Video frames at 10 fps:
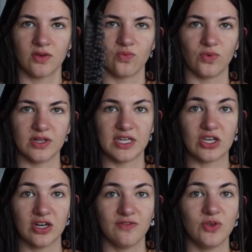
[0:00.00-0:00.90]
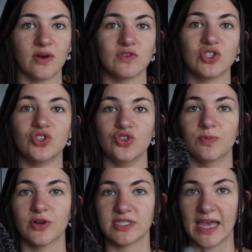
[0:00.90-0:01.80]
Really good if you have
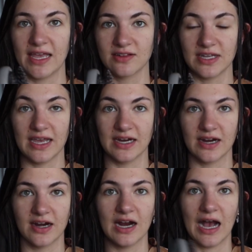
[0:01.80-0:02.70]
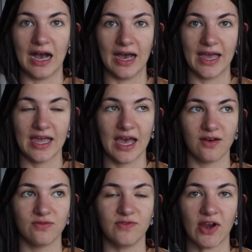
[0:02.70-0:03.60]
super tangly hair. I
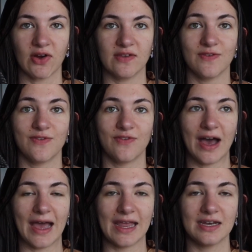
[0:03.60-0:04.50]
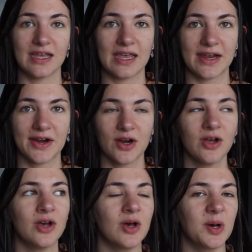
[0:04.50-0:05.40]
have very fine
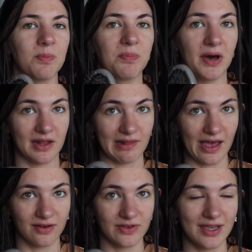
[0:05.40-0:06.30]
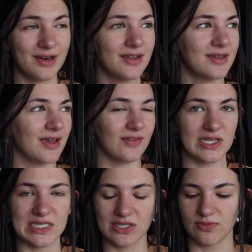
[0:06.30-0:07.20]
hair, but a lot of it. At
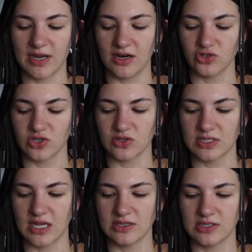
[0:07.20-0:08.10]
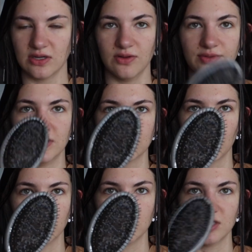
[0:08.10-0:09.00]
least that's what my hairdresser says, so this
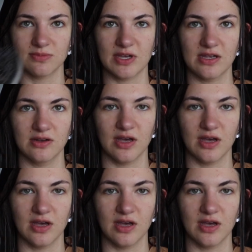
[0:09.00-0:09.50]
brush has been